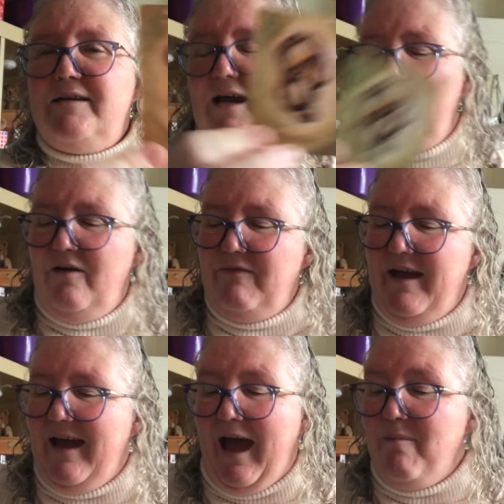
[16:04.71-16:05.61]
I love
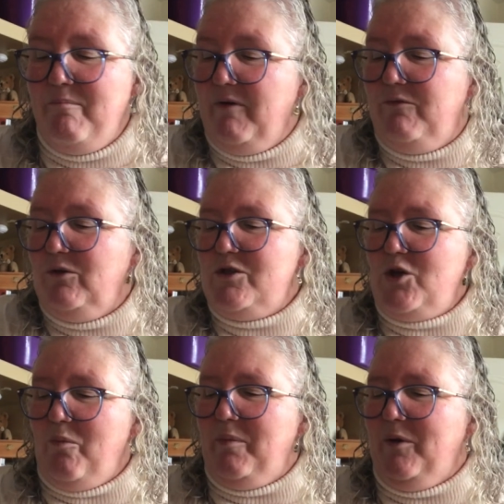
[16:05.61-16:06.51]
amber full
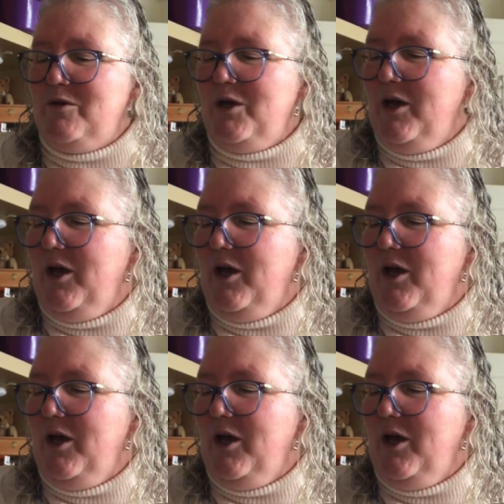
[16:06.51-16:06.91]
stop because,